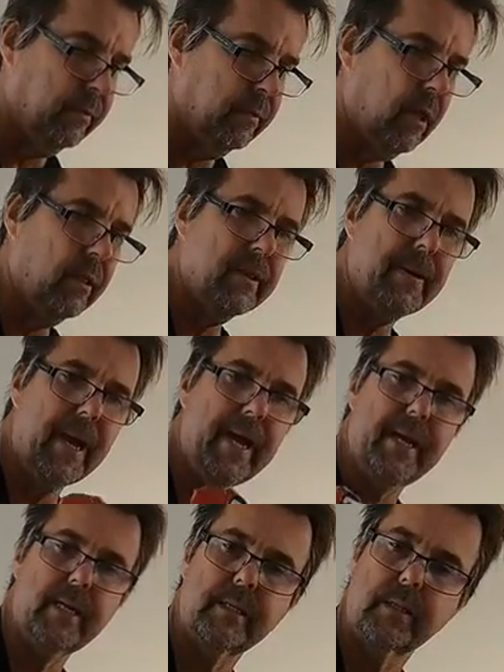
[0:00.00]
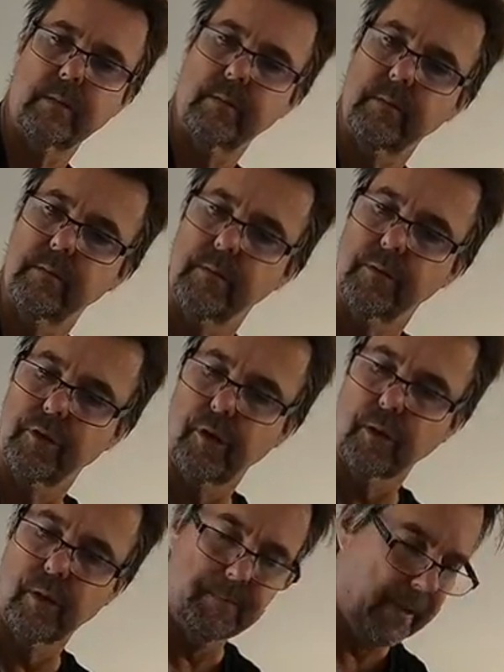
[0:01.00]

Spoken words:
lolly bags, or chocolate